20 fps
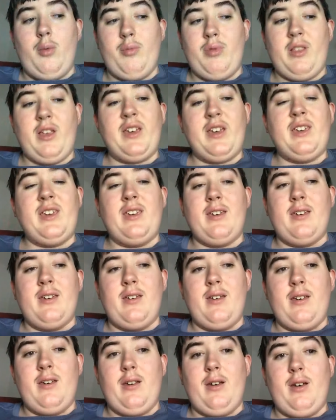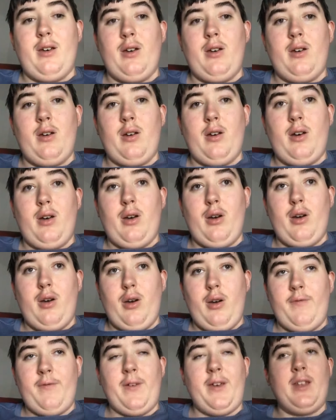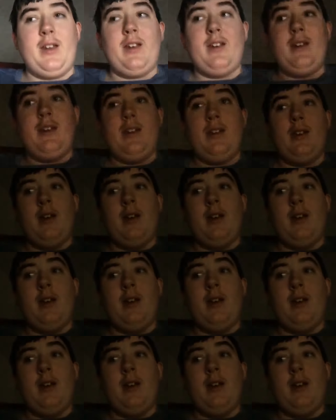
Blake Fannin.